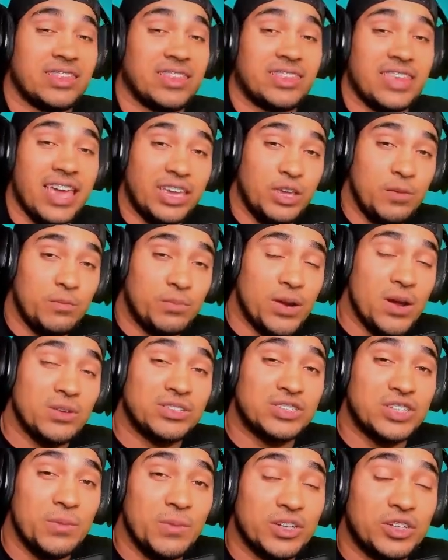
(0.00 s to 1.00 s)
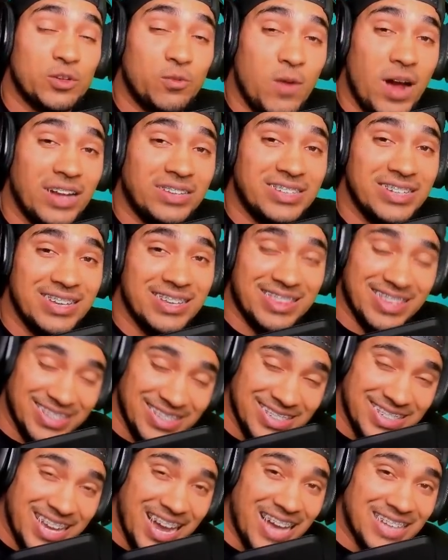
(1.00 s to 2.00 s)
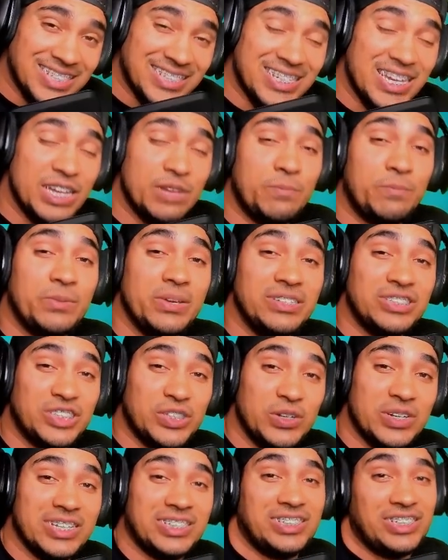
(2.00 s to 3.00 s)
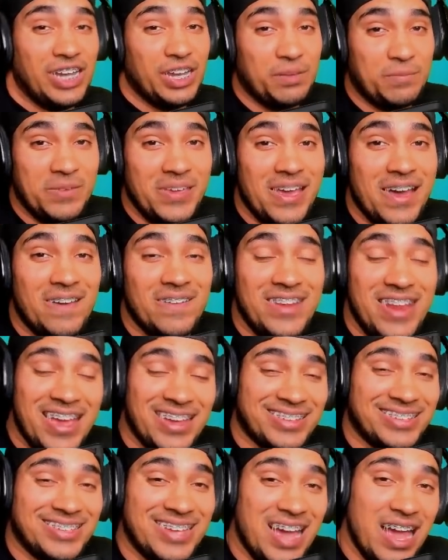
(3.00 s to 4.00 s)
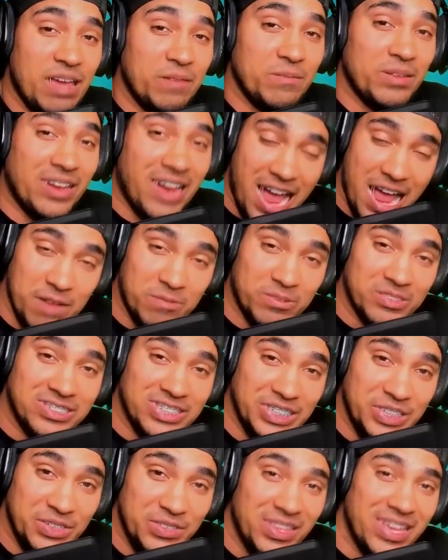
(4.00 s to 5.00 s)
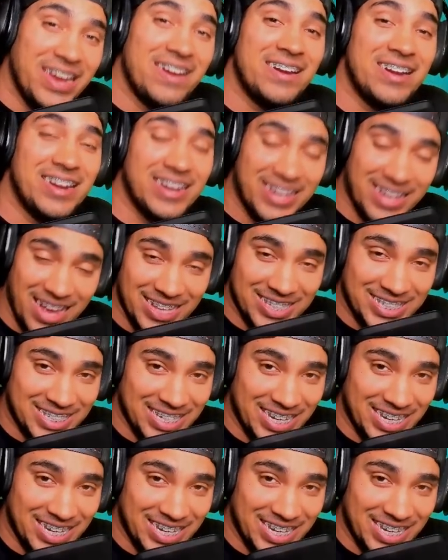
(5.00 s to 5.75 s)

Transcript: thank you, bros, so much for watching. This is Godson. Be sure to check me out next time, and I will see you there. Godson